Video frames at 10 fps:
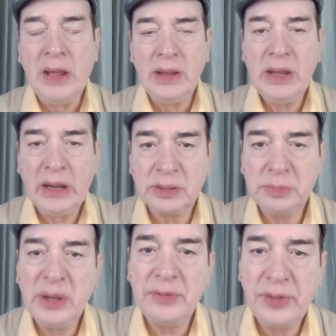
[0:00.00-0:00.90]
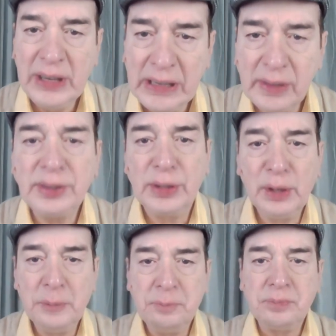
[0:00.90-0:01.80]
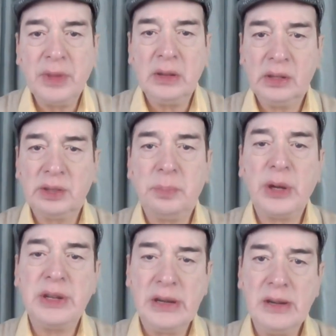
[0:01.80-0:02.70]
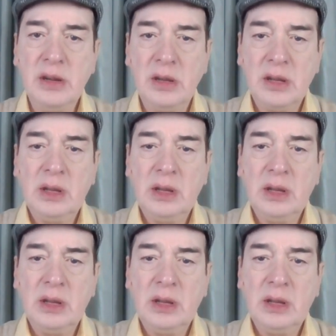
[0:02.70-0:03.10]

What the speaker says: The husband feels disappointed,